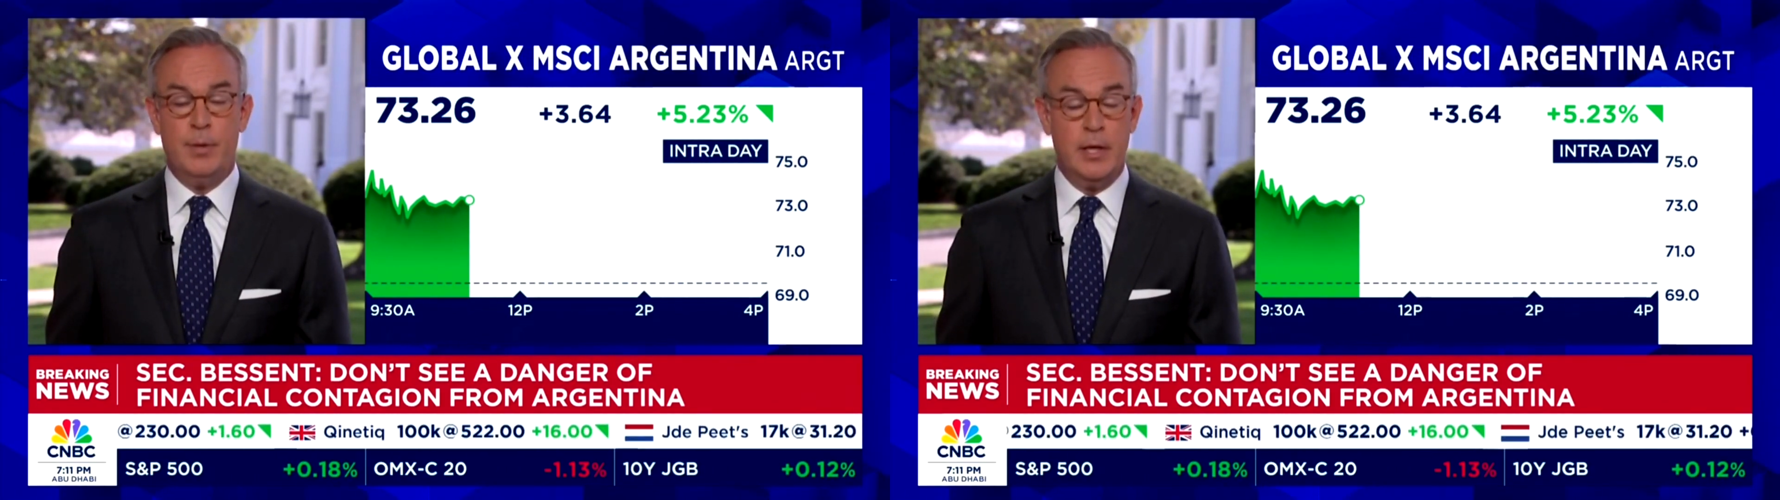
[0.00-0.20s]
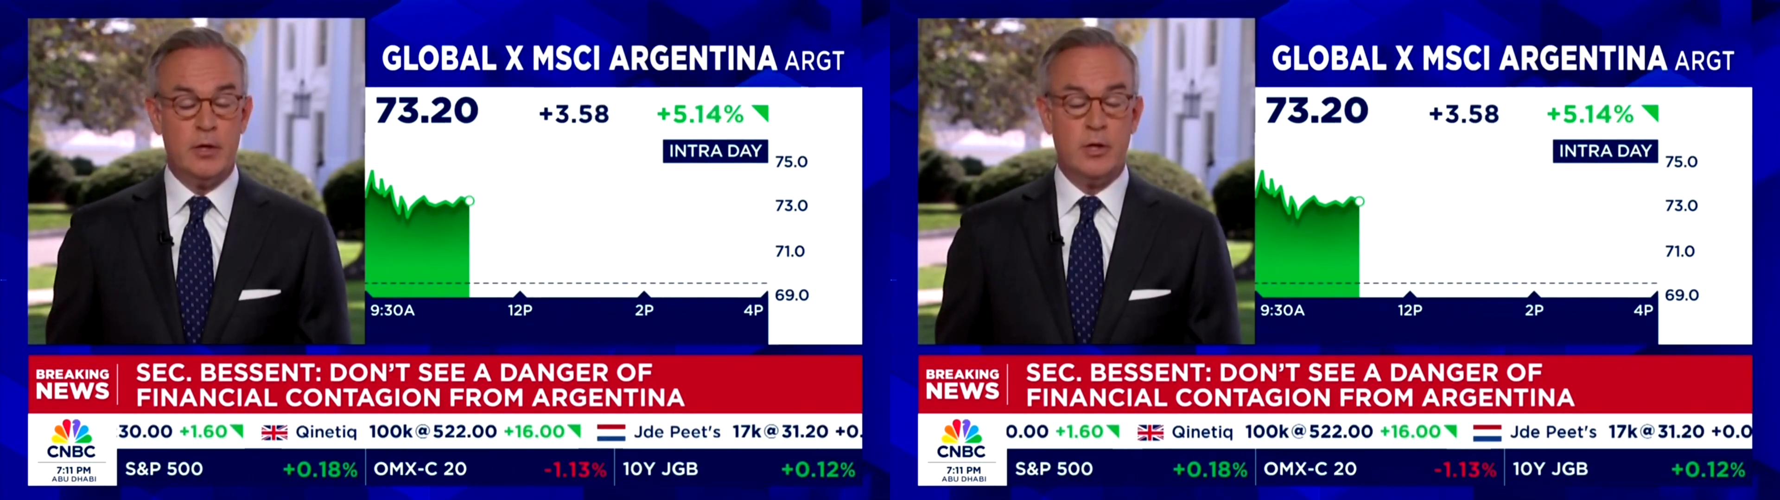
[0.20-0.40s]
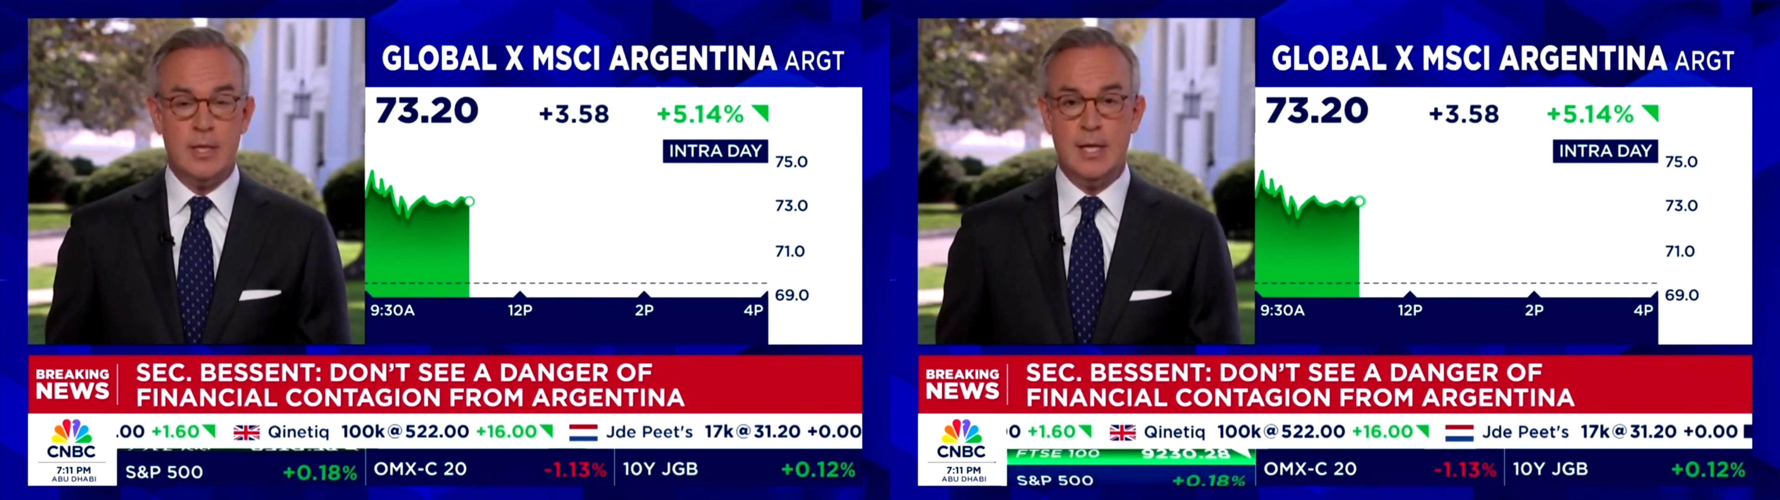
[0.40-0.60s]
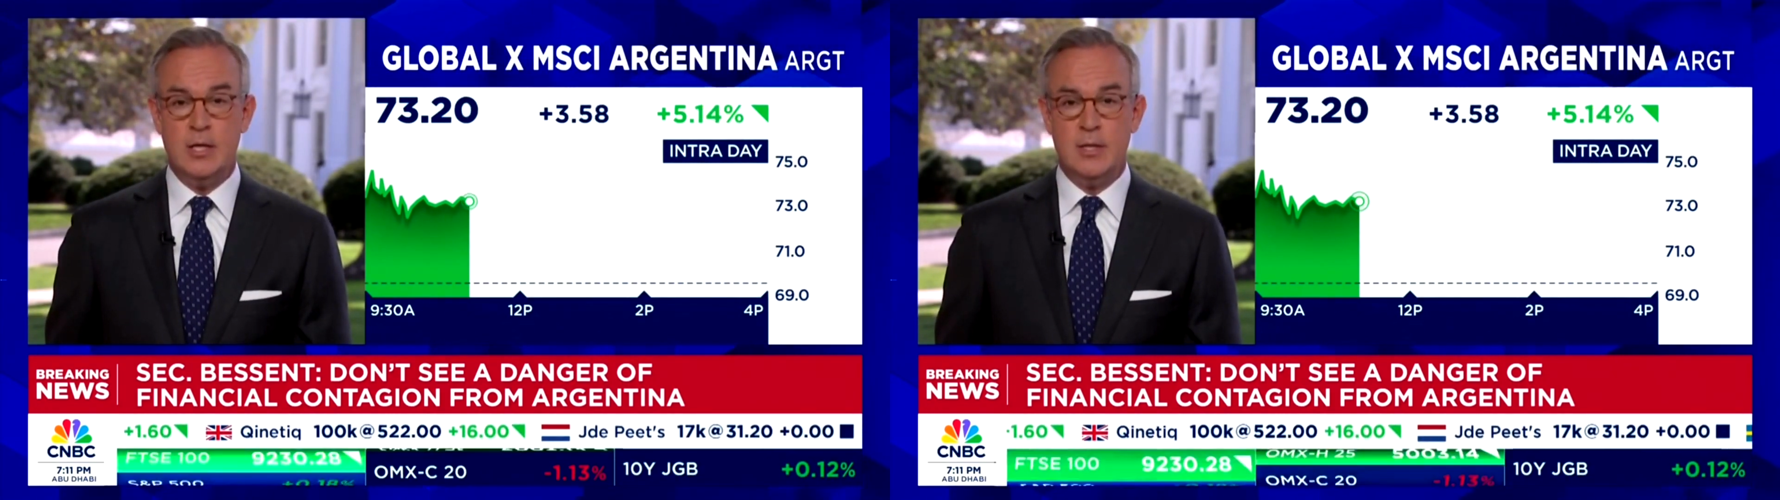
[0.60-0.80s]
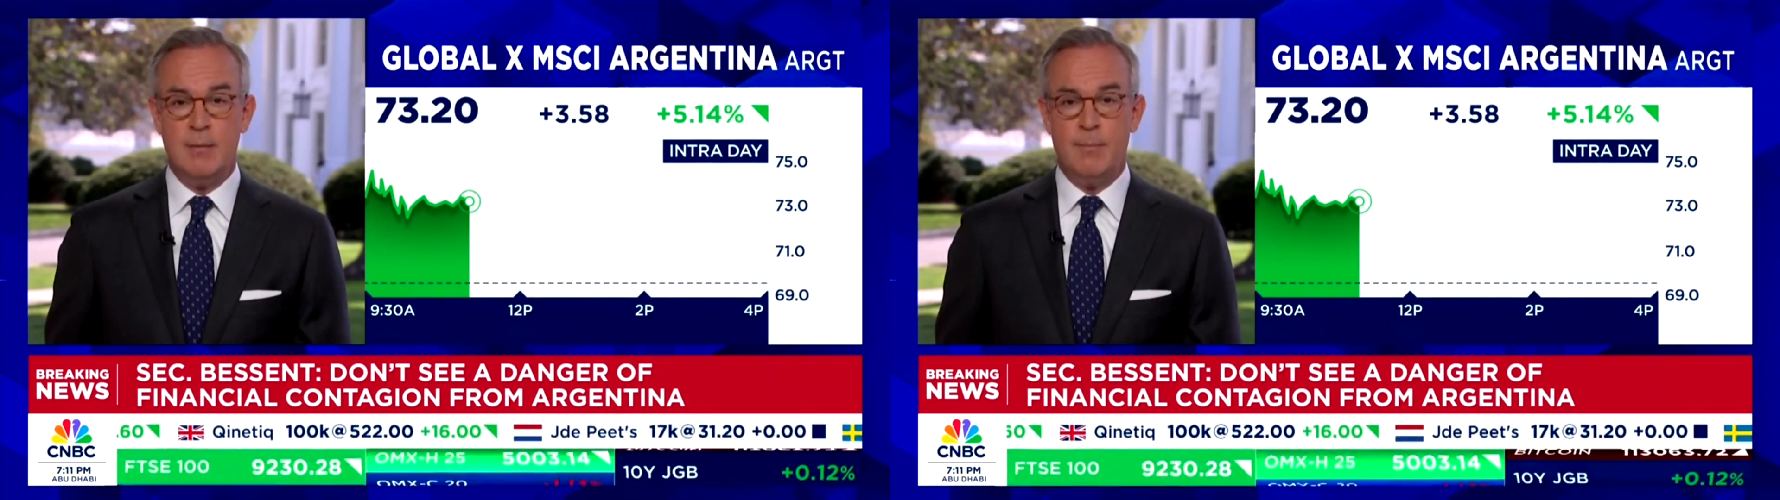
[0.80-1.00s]
political
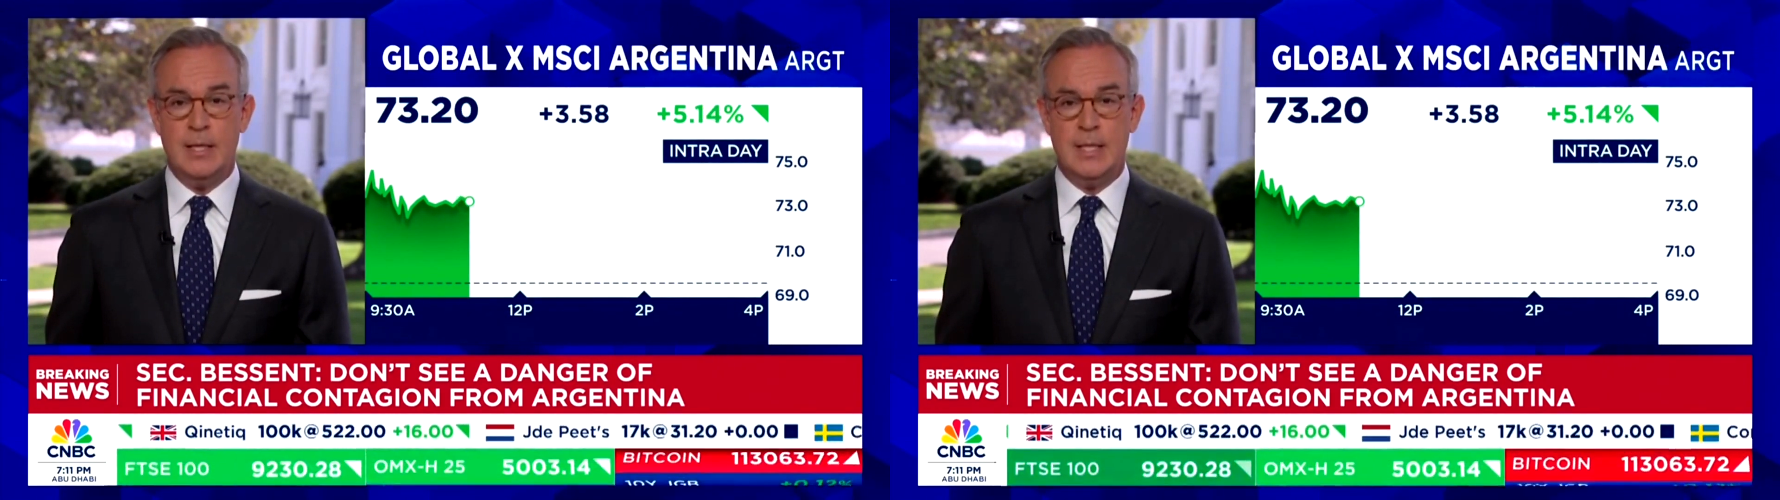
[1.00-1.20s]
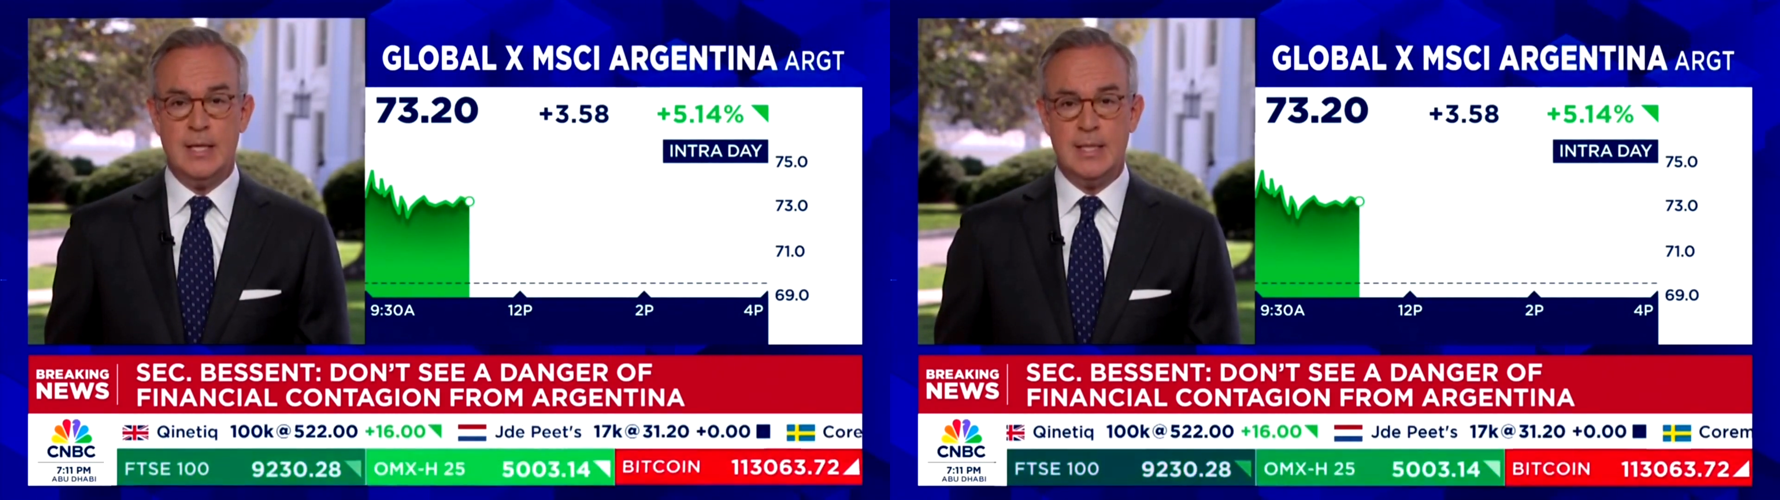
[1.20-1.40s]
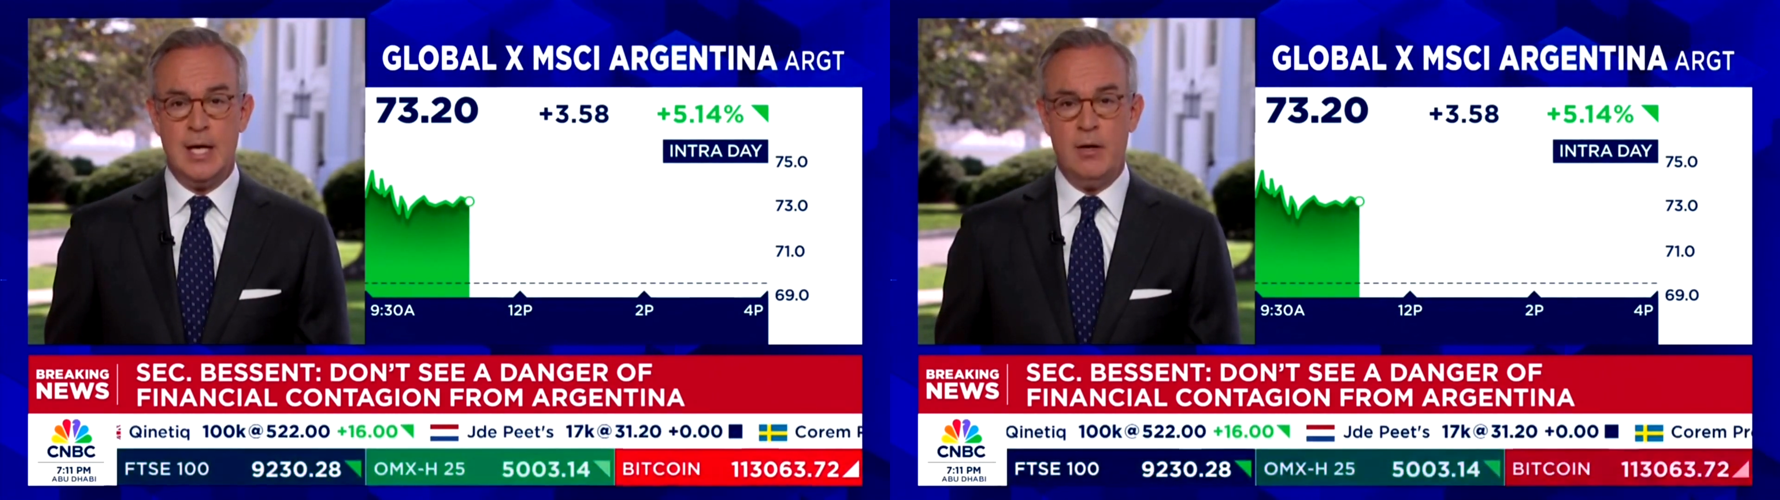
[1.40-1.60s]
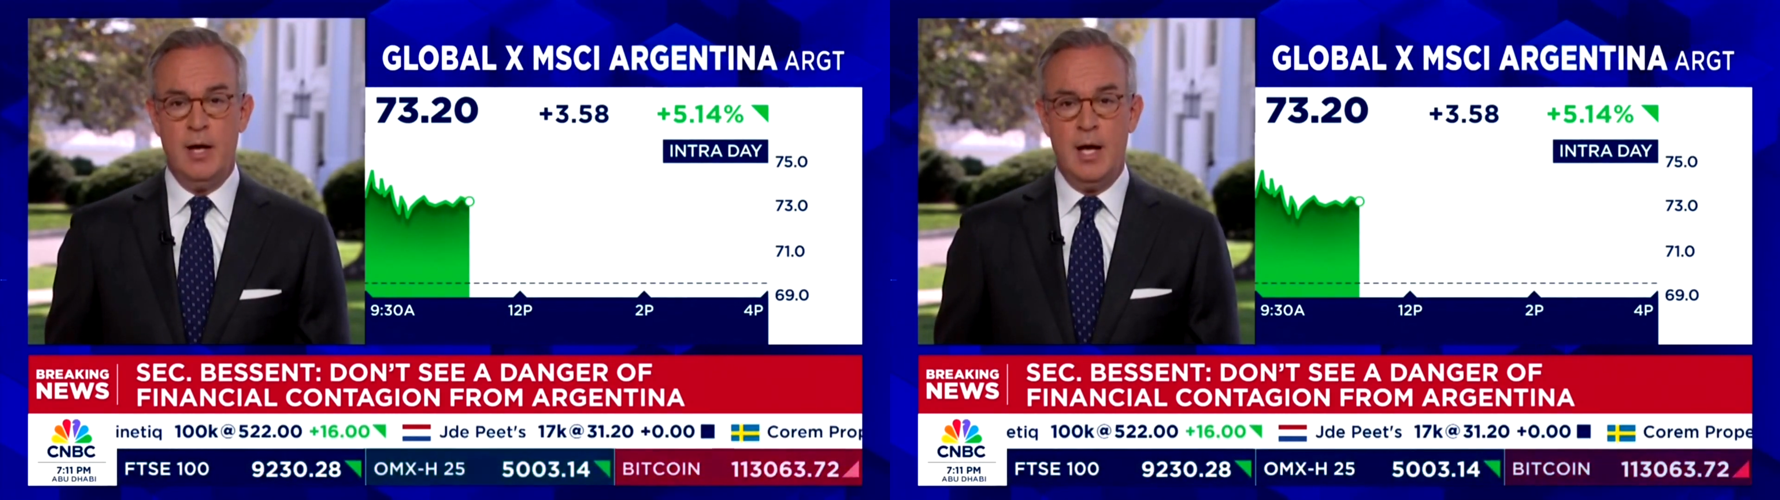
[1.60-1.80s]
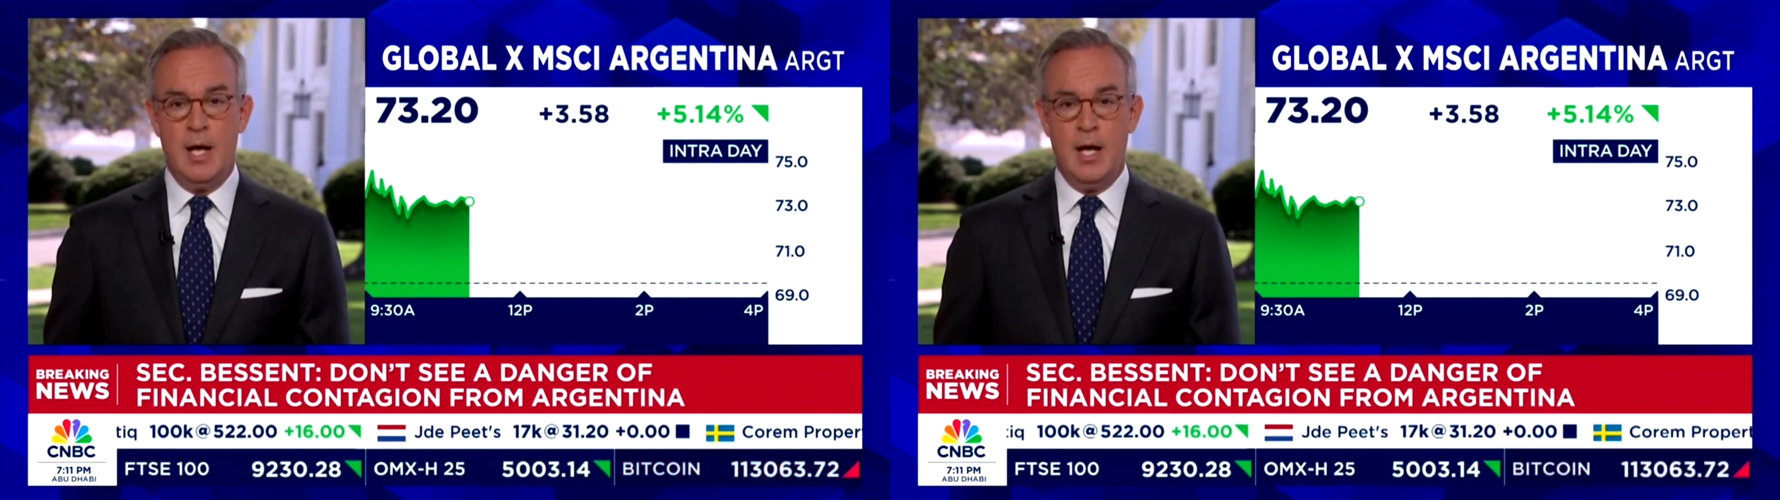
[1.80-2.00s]
contagion that might take down
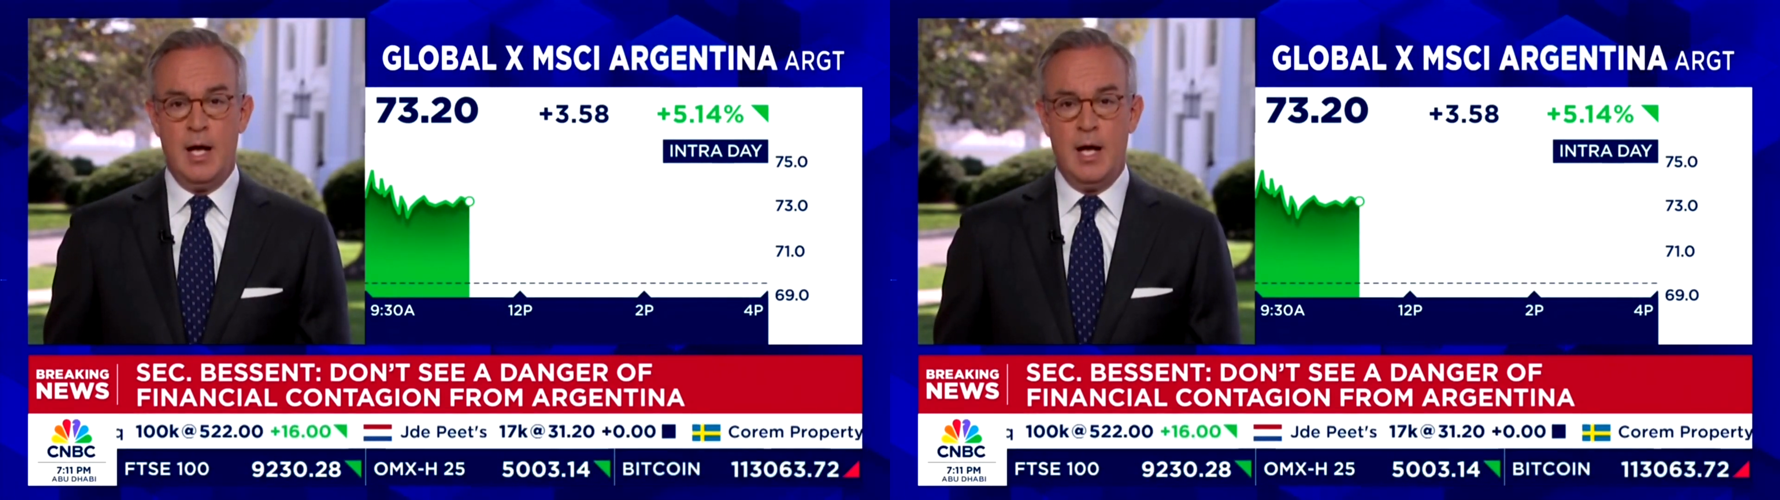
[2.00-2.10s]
